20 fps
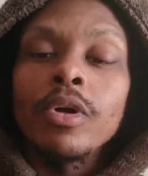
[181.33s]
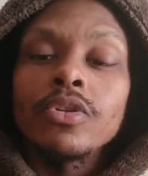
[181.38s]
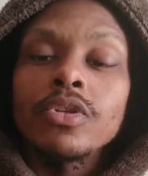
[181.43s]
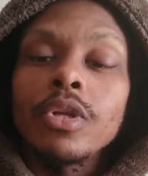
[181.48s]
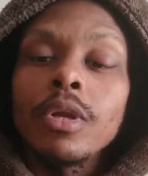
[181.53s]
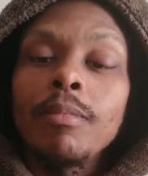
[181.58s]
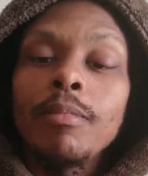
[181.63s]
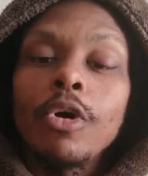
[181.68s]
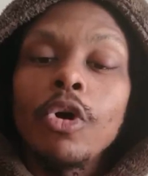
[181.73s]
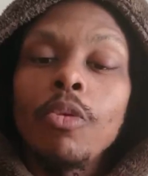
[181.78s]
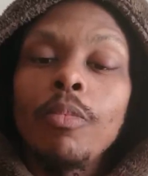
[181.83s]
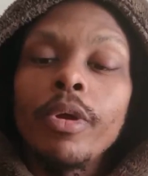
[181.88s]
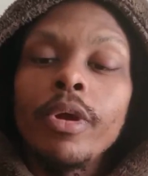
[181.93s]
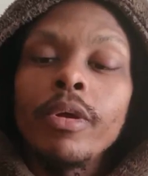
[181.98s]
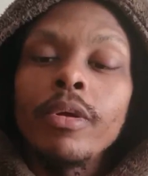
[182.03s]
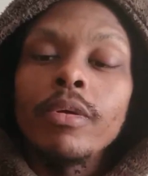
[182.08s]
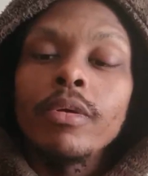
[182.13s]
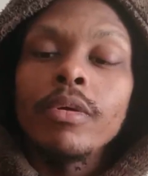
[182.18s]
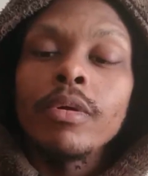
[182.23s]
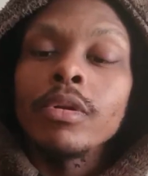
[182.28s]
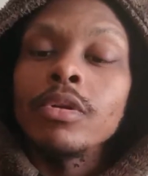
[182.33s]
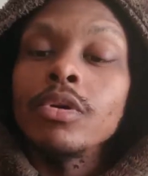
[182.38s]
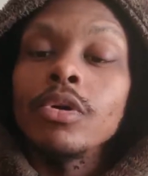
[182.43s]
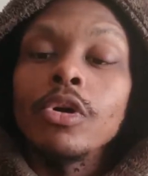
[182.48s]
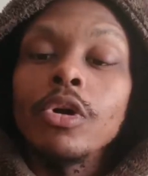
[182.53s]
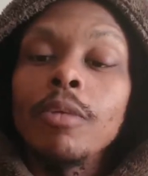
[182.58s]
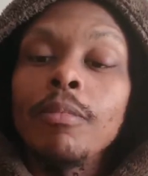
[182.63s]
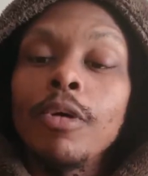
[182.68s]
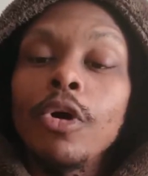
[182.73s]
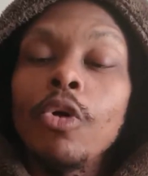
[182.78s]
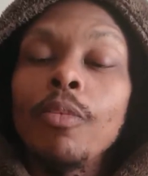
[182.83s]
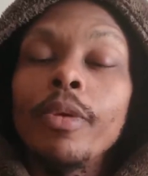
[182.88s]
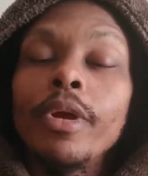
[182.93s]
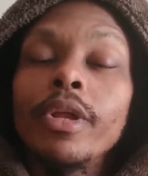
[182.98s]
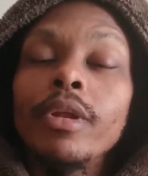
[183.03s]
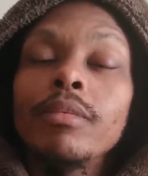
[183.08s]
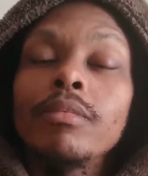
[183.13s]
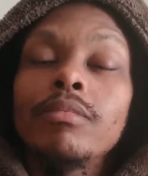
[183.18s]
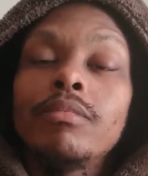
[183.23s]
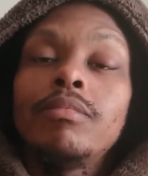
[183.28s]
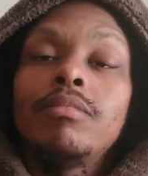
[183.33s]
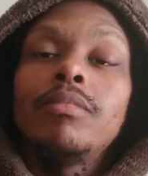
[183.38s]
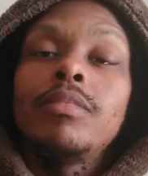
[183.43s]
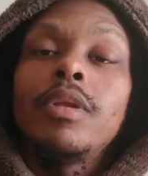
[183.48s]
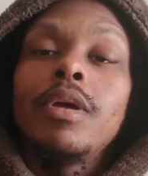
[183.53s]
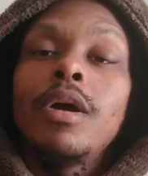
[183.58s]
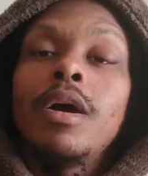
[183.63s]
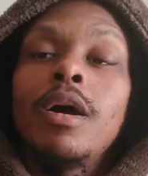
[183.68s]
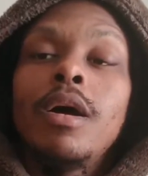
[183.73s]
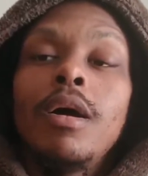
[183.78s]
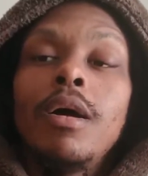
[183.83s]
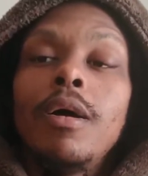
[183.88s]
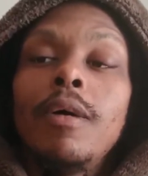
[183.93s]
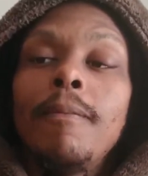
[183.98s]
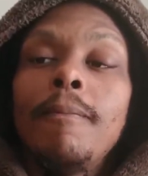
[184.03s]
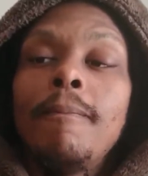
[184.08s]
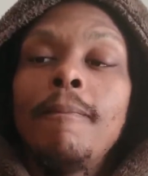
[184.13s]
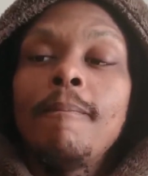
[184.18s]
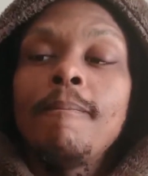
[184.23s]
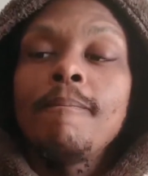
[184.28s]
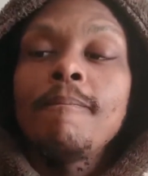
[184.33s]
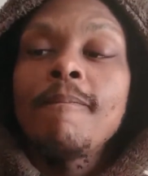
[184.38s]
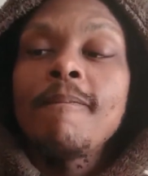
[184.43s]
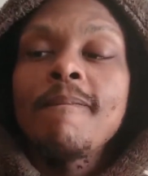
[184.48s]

wasn't a moment, a dull moment. Um,